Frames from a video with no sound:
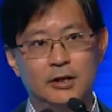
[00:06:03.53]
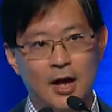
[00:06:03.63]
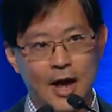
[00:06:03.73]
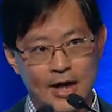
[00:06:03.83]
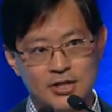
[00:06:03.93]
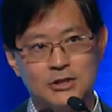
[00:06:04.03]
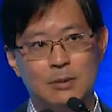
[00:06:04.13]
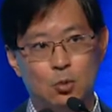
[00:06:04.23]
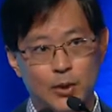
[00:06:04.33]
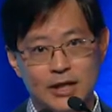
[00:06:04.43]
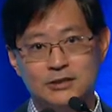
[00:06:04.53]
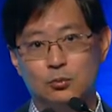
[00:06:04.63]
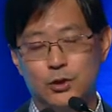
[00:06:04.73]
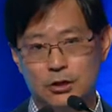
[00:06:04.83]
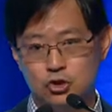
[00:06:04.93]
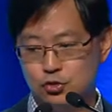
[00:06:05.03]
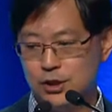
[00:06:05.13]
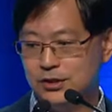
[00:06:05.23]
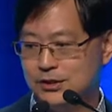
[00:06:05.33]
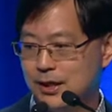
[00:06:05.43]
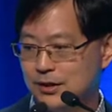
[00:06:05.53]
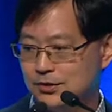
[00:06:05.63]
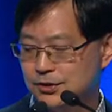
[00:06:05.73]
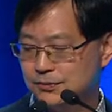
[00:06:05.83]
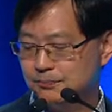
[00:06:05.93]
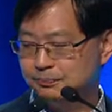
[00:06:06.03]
has some ways that we can treat these cancers.